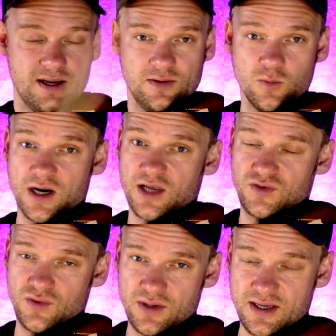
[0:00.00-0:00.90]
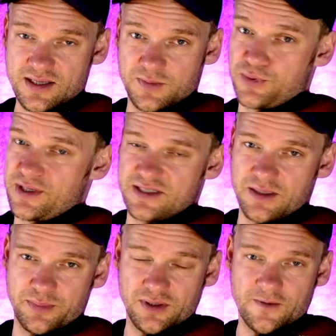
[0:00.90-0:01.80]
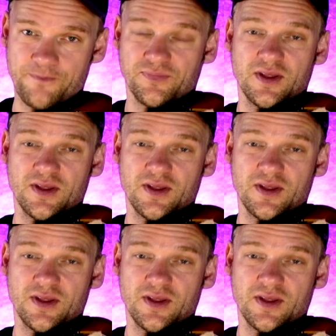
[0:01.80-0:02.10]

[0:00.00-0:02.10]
What I do is pretty simple.